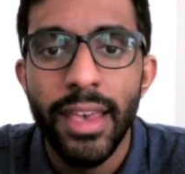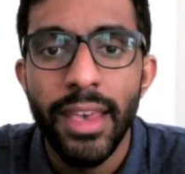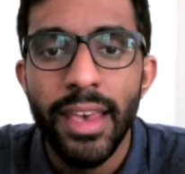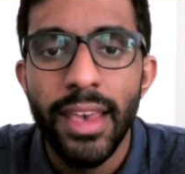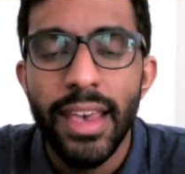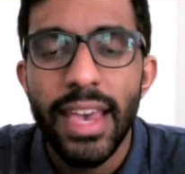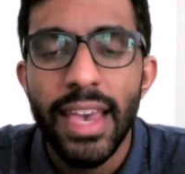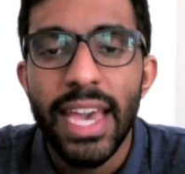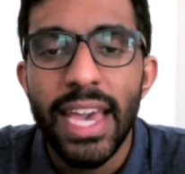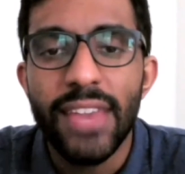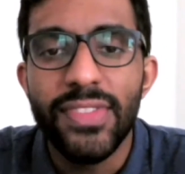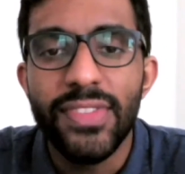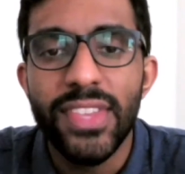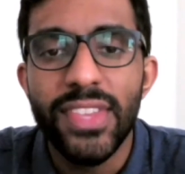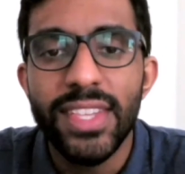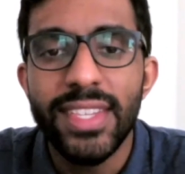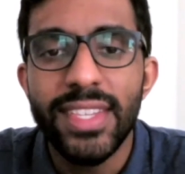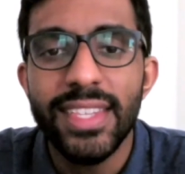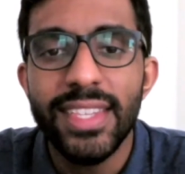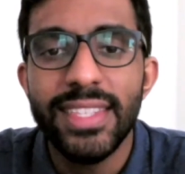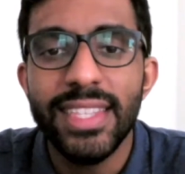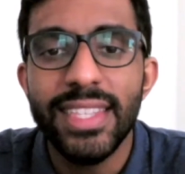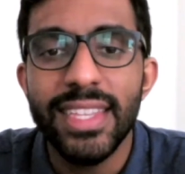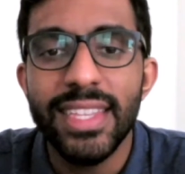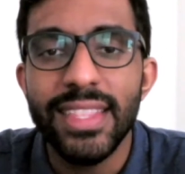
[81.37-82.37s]
And this
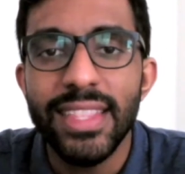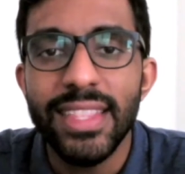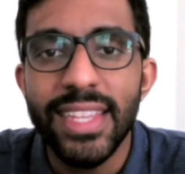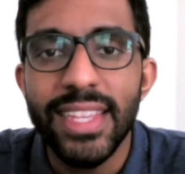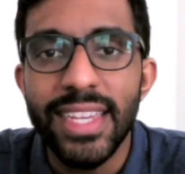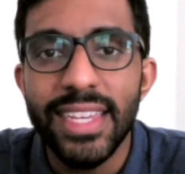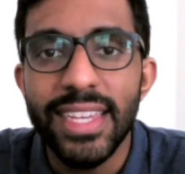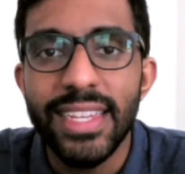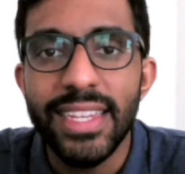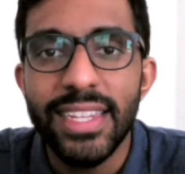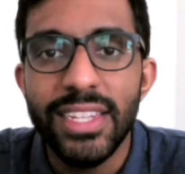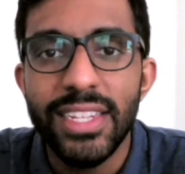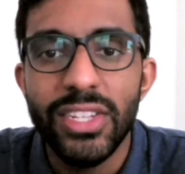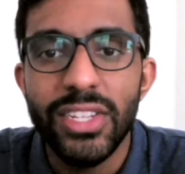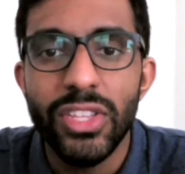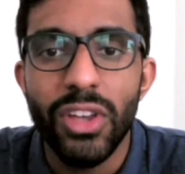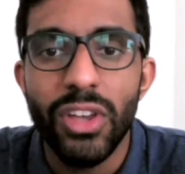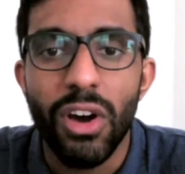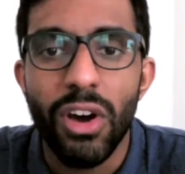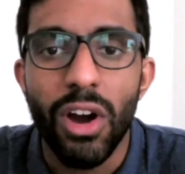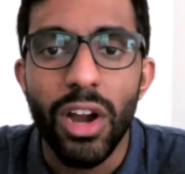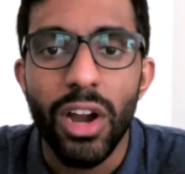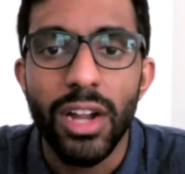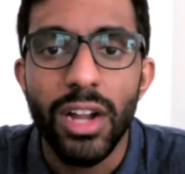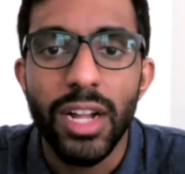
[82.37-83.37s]
is the lid to the
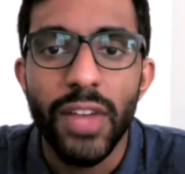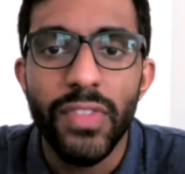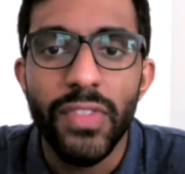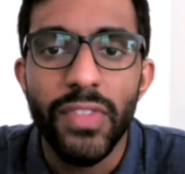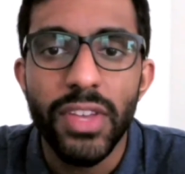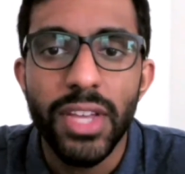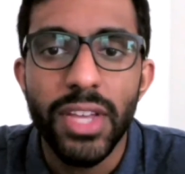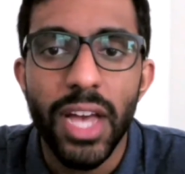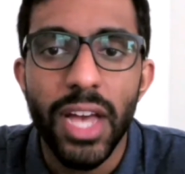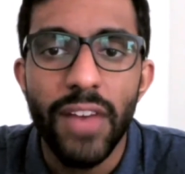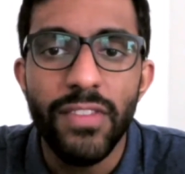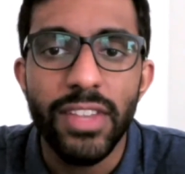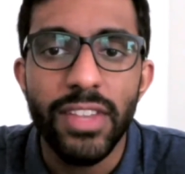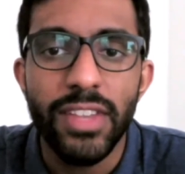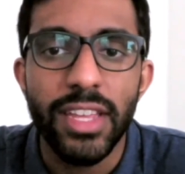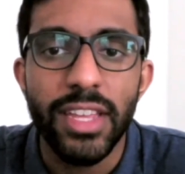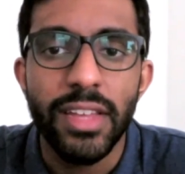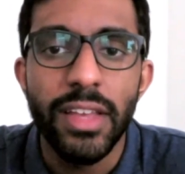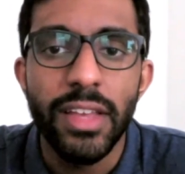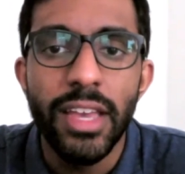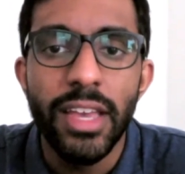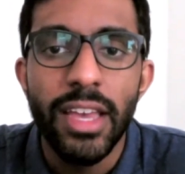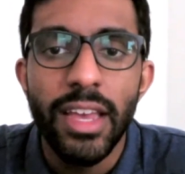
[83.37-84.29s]
Ark of the Covenant.